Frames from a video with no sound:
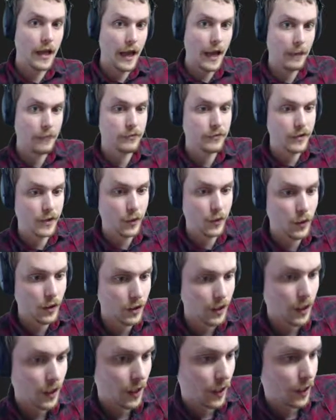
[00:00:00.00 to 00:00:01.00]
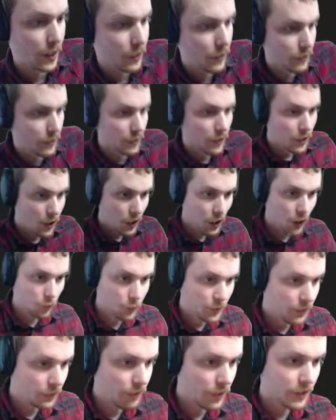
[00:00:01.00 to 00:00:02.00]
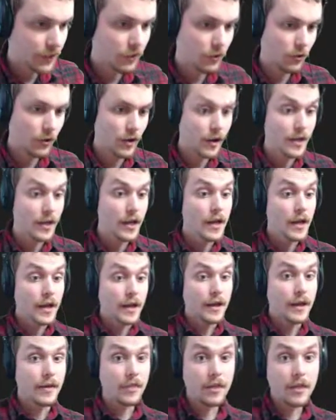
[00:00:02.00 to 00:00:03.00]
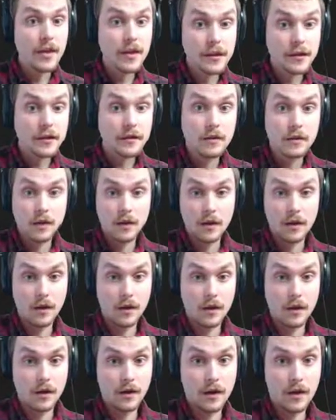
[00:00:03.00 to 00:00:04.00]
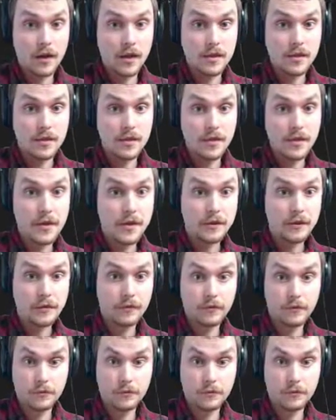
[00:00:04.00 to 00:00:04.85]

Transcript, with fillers: app secret, and uh, redirect URI. And then uh, in this